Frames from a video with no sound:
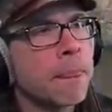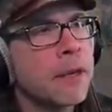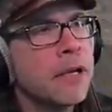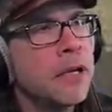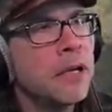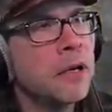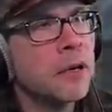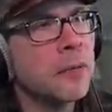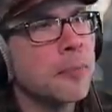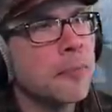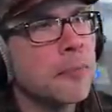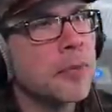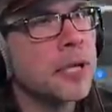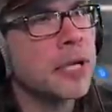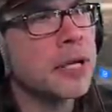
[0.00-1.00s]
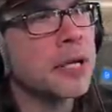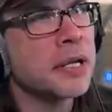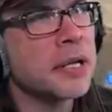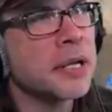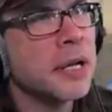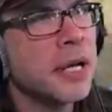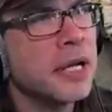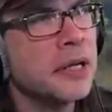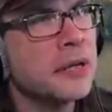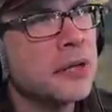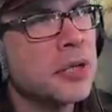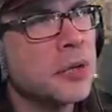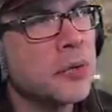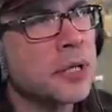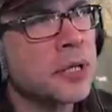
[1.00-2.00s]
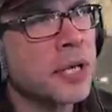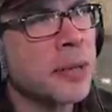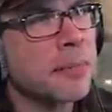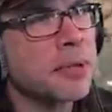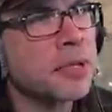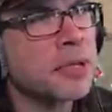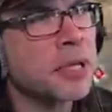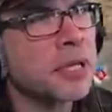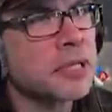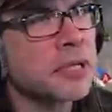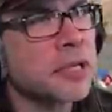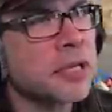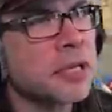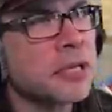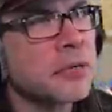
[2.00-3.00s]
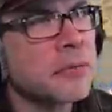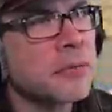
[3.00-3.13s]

Oh man, I don't know what happened to that guy.